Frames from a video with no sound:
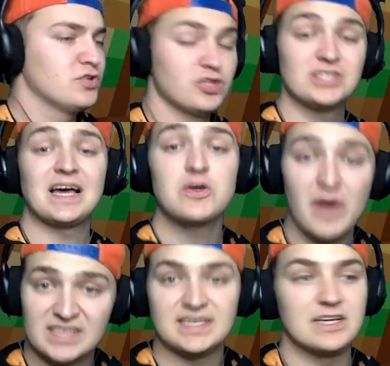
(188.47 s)
So this is how you
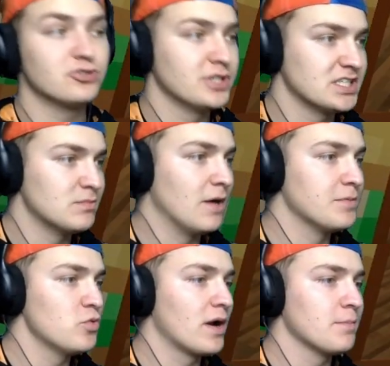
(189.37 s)
want to set your system up.
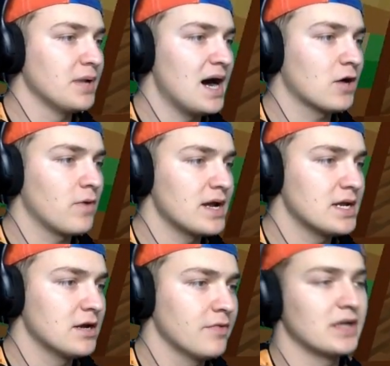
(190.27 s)
You want a block right here.